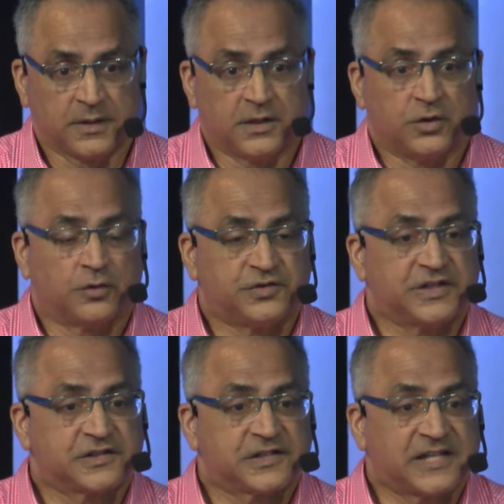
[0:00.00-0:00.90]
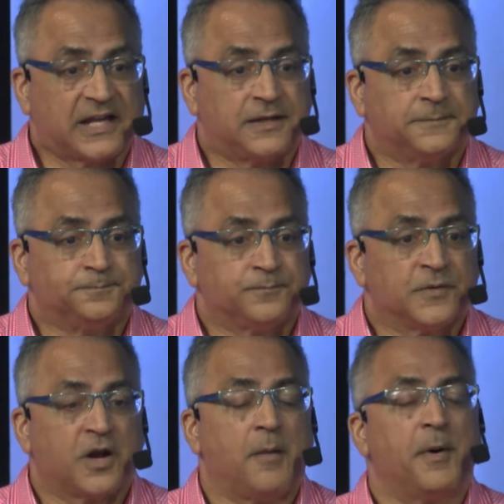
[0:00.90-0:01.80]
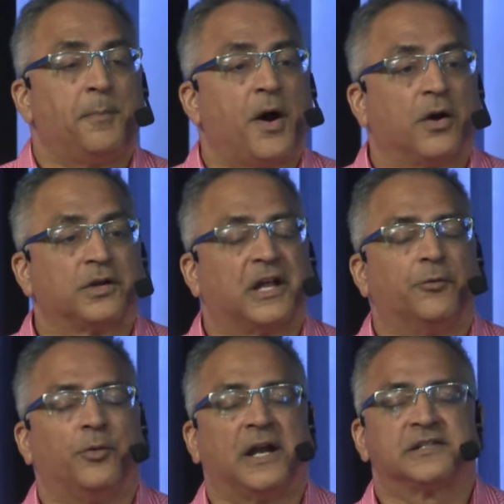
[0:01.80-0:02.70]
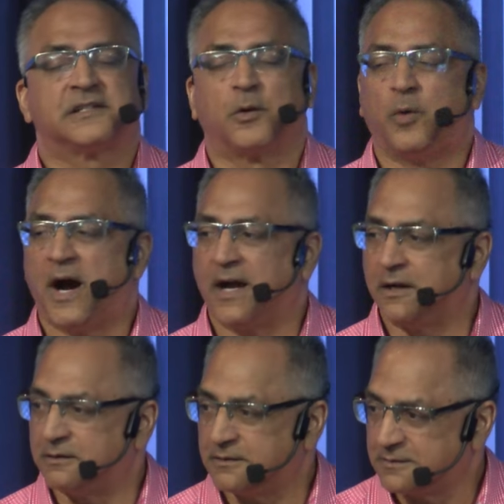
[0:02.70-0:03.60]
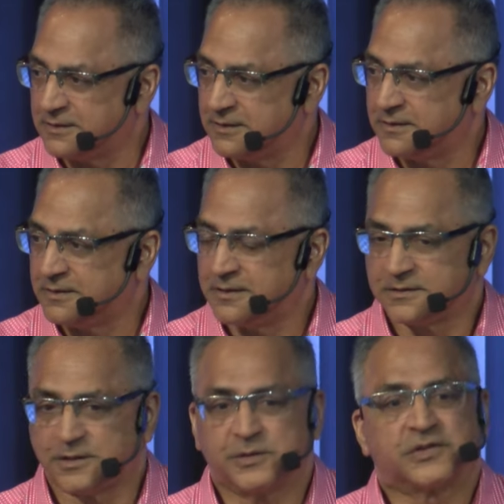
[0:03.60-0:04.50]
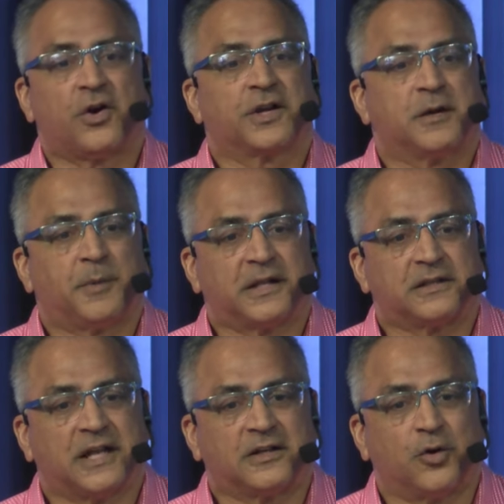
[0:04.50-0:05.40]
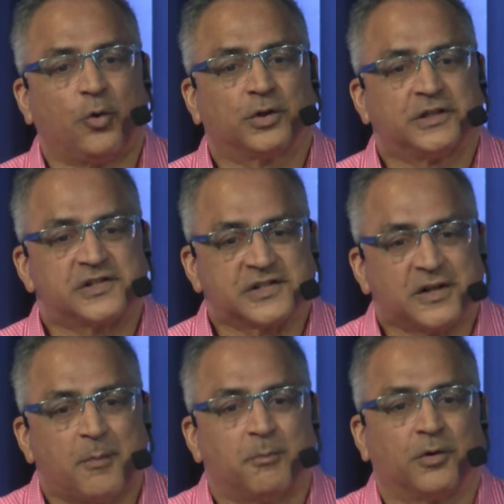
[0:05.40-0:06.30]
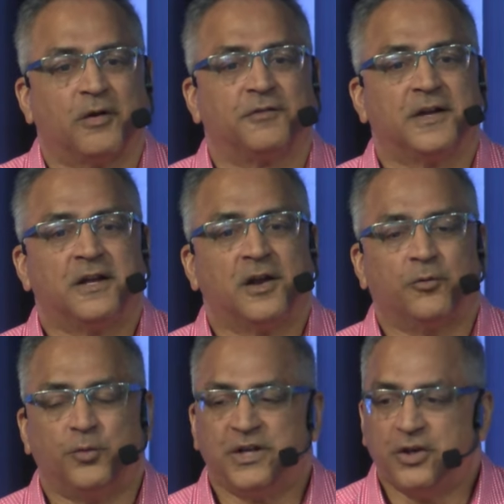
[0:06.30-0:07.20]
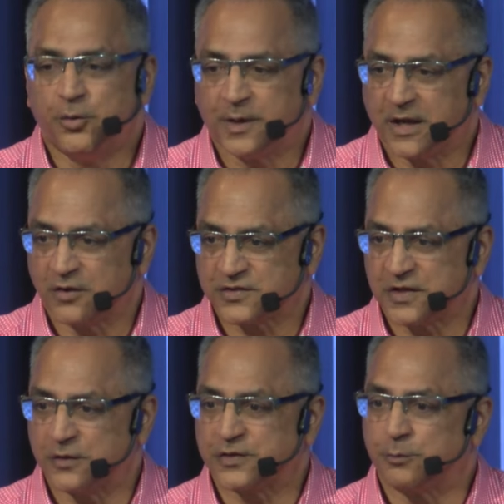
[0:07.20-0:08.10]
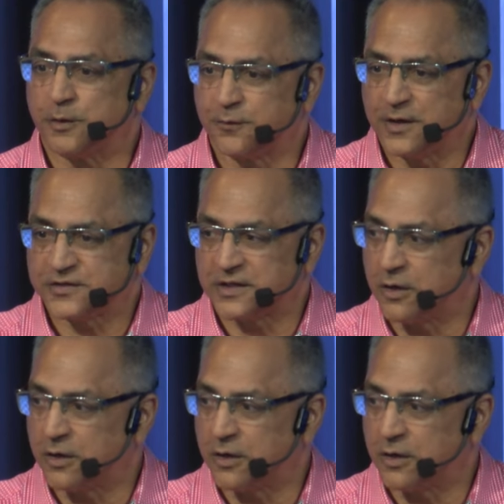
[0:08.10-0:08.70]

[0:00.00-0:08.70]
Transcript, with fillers: You know, Jesus said come apart and rest a while. That he was talking about that golden slumber of renewing ourselves and refreshing